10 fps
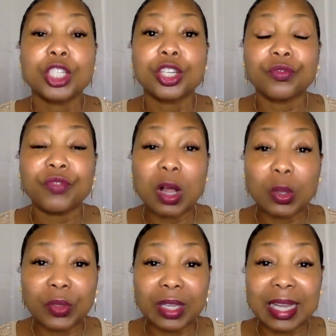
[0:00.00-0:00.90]
to
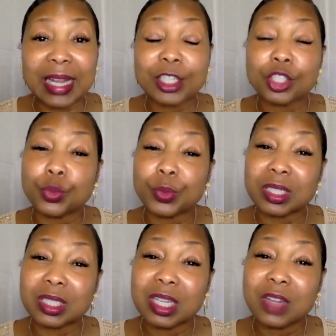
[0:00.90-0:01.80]
follow the guidance you
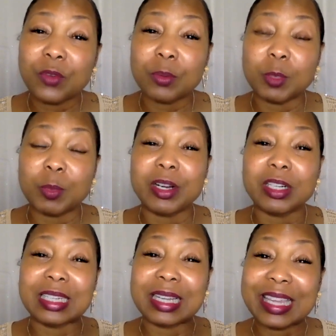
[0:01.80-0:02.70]
receive from
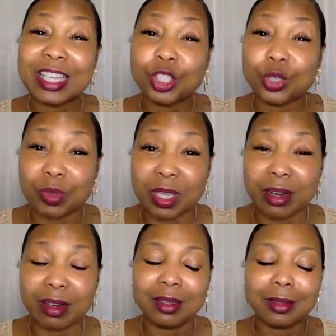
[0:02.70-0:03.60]
Spirit to get you
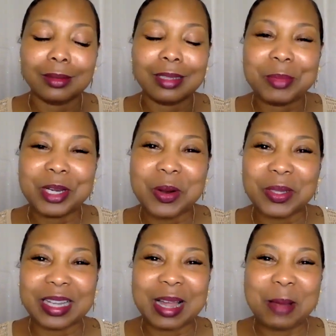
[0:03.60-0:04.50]
there, let me know
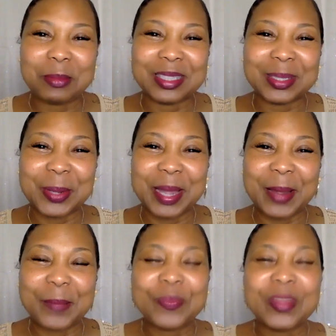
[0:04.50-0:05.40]
in the comments, okay?